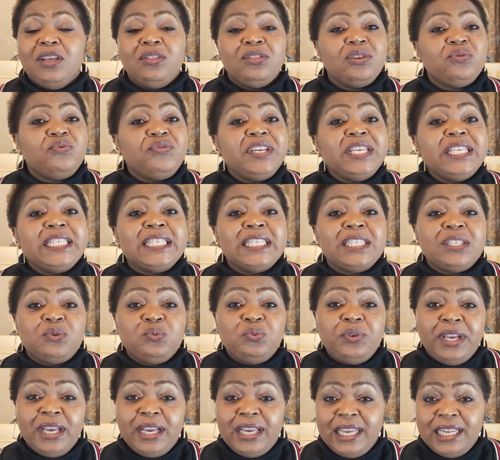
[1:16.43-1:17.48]
the reasons
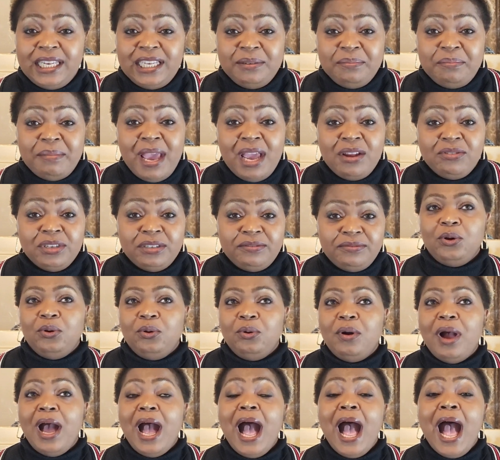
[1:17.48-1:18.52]
we are getting married.
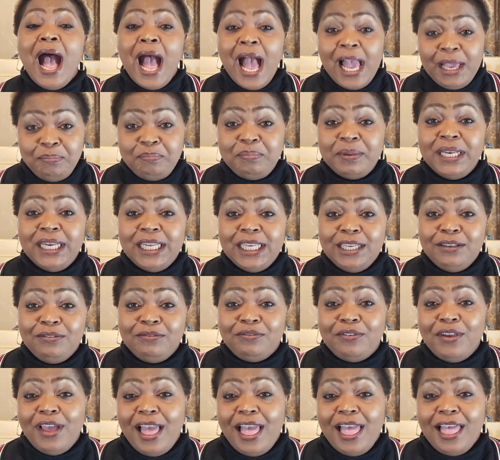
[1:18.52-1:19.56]
So, I
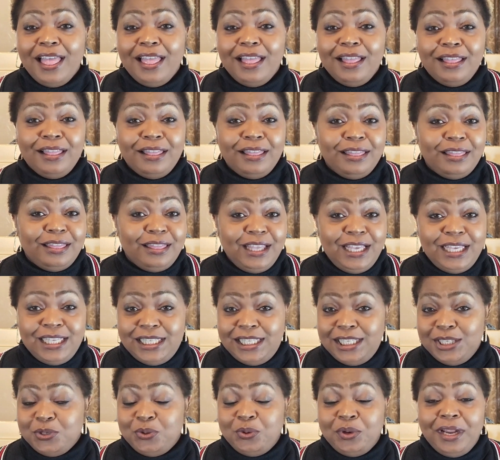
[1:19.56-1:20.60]
believe
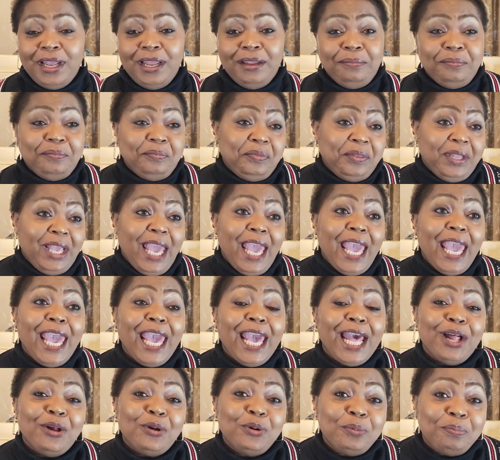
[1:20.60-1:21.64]
this is going to
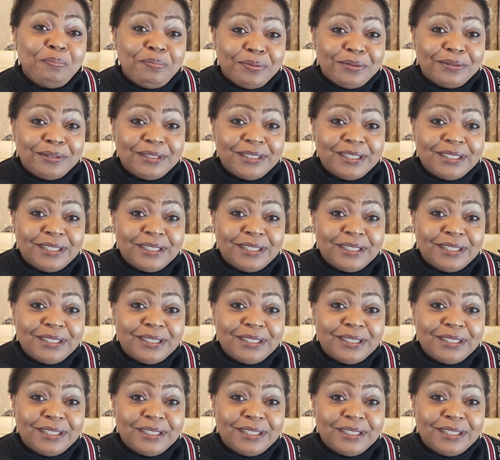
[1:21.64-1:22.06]
help,